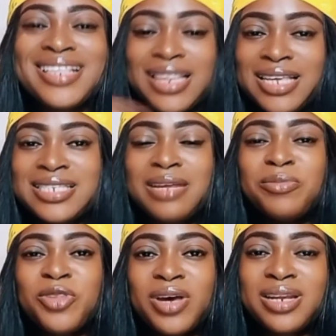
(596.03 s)
things I'm
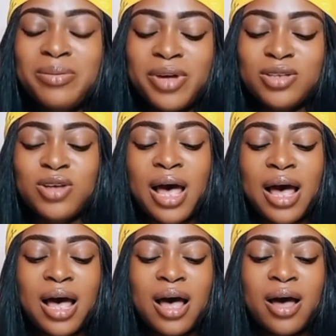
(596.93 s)
talking about. So,
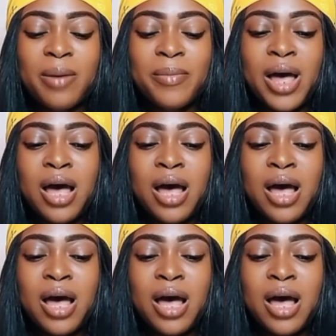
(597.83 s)
um.